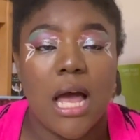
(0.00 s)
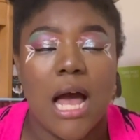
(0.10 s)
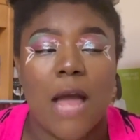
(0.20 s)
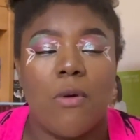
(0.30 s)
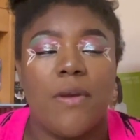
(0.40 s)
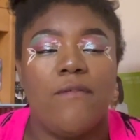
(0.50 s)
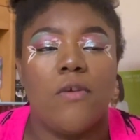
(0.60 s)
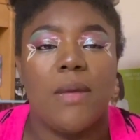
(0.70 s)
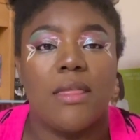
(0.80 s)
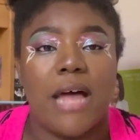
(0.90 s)
I will be
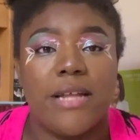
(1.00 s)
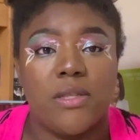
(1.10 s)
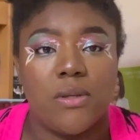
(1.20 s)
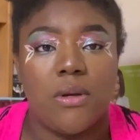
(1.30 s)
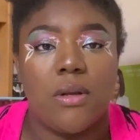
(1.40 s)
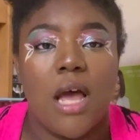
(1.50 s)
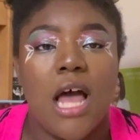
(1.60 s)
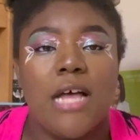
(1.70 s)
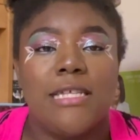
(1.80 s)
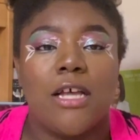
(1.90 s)
filming that soon,
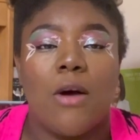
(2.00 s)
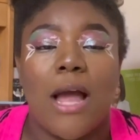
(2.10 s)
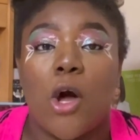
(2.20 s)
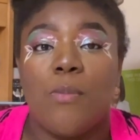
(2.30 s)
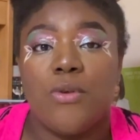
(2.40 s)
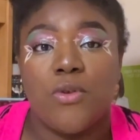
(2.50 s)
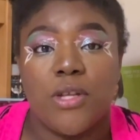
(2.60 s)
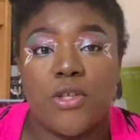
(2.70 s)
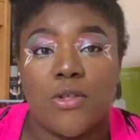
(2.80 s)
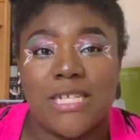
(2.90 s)
so I hope you tune
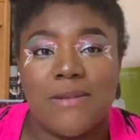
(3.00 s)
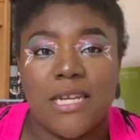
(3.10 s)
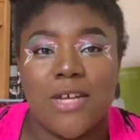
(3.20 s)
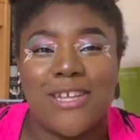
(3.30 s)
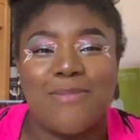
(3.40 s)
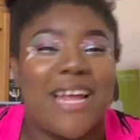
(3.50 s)
into those videos.